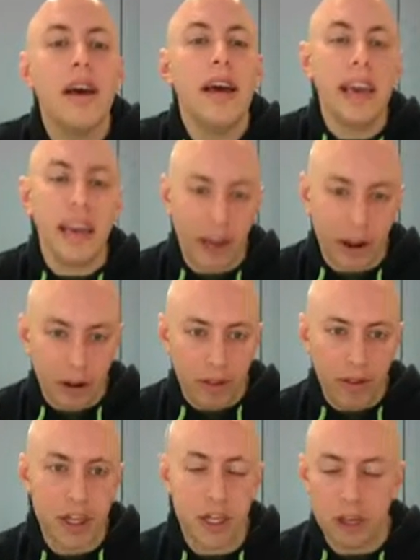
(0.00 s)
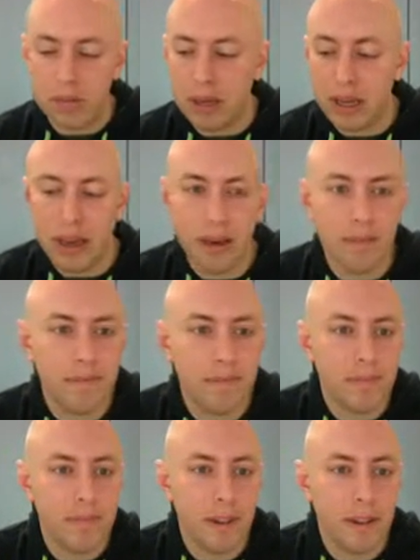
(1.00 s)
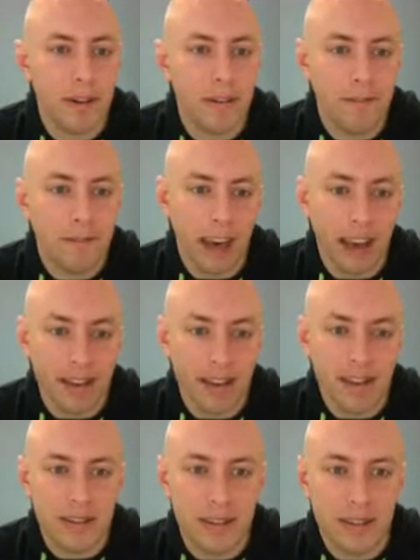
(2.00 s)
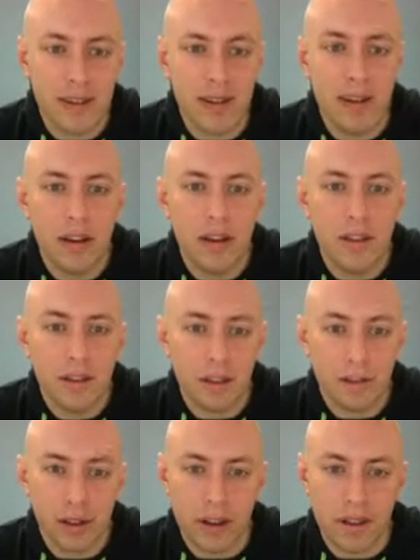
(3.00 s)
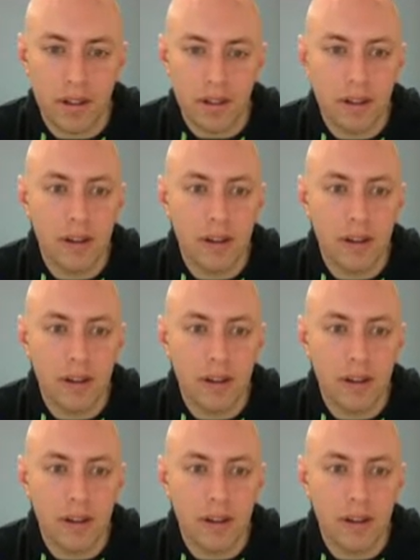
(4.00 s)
Here, this should be face, surface,